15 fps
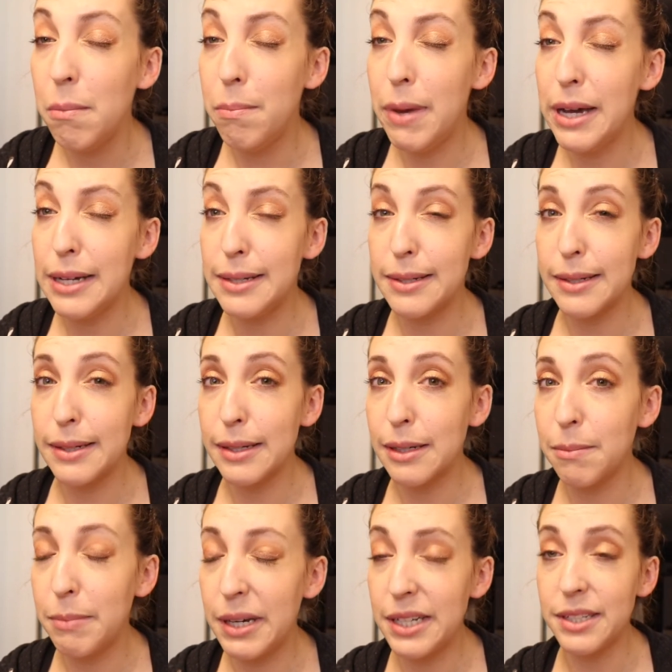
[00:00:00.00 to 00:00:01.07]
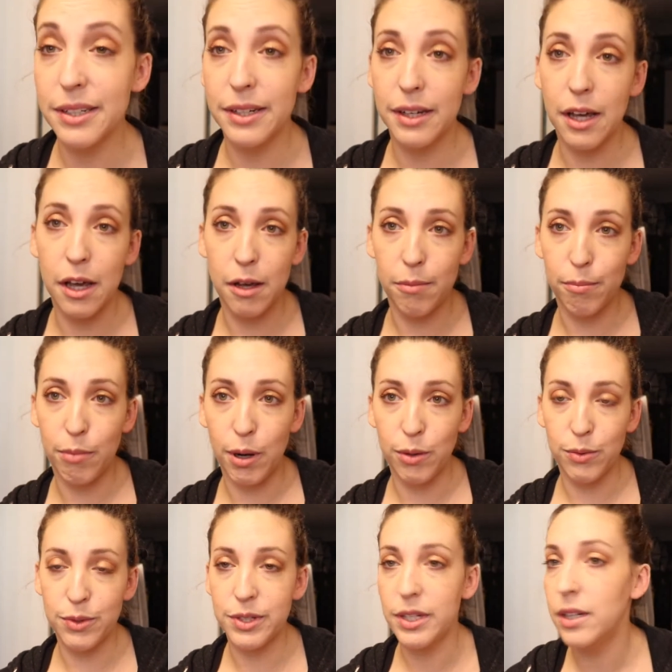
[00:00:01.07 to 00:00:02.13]
basic
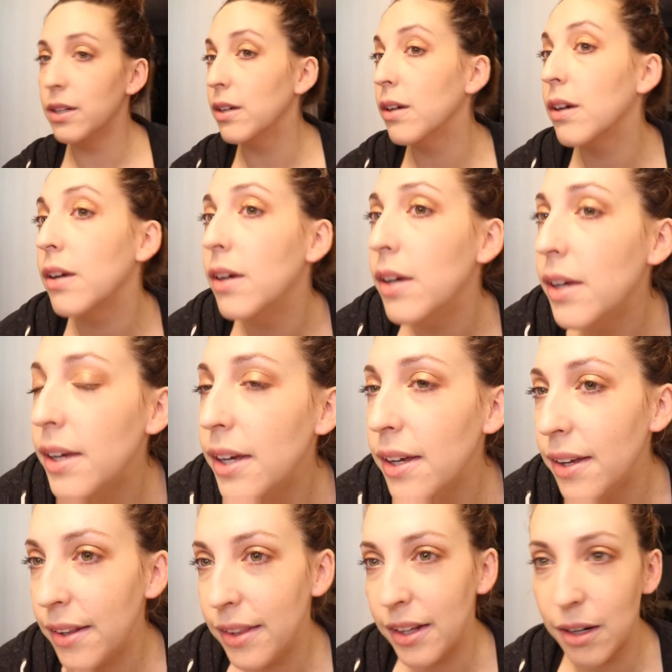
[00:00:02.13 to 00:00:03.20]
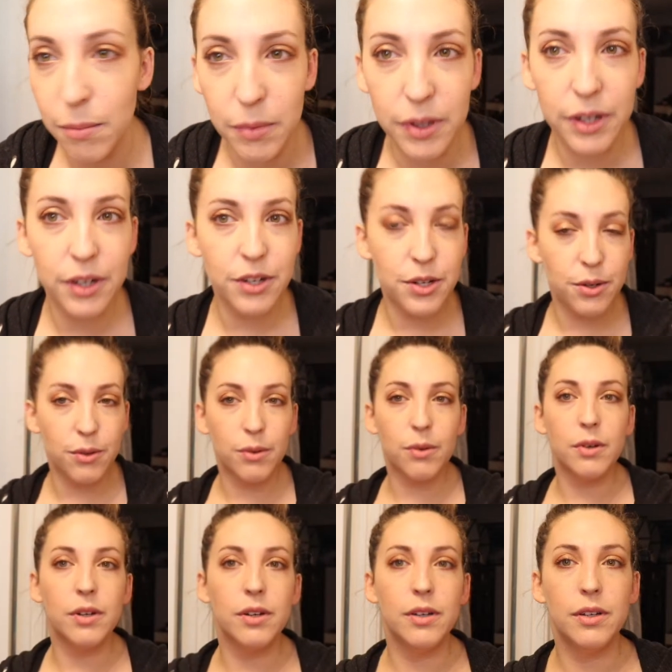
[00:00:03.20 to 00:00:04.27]
bronzy look that I'm going to
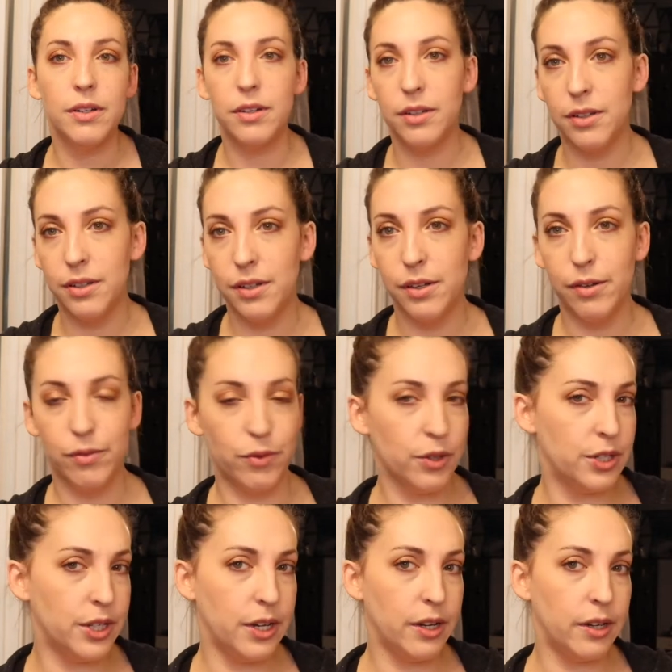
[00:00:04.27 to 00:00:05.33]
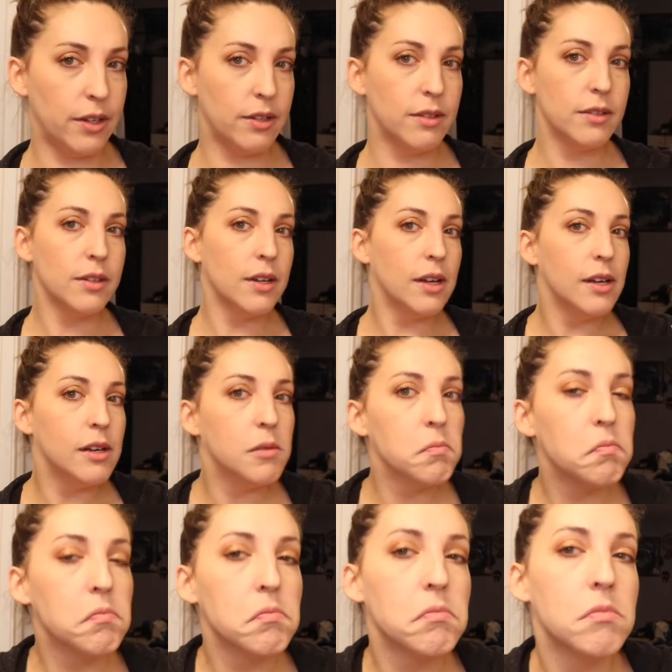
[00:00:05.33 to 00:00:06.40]
do for today.
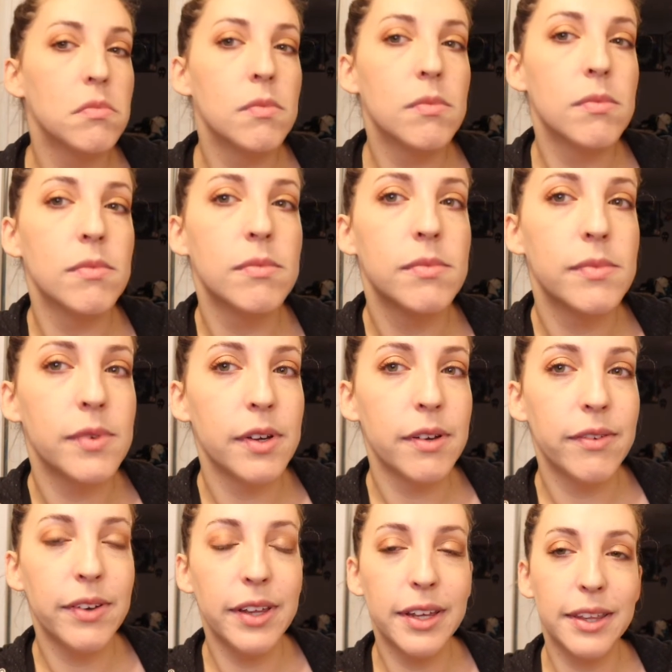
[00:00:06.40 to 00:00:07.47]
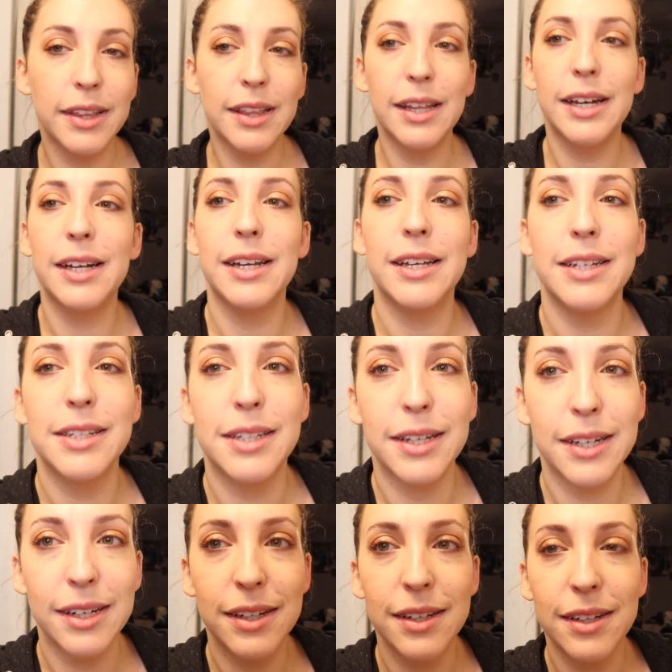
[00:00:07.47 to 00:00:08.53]
I feel like the lighting is
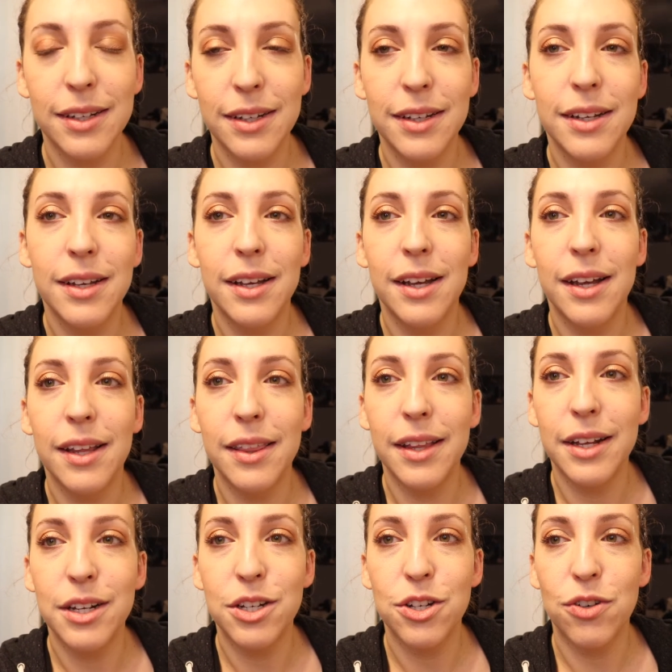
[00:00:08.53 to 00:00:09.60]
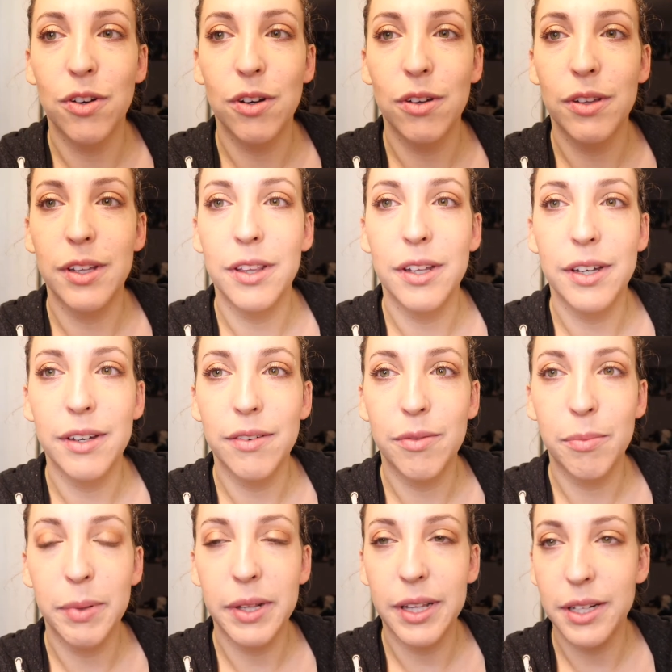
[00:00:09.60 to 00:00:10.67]
like that struggle in life,
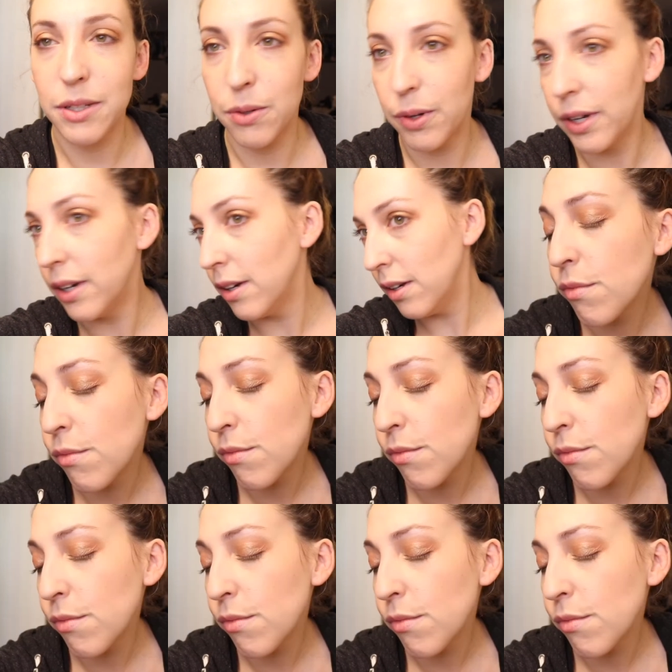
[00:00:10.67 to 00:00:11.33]
but that's okay.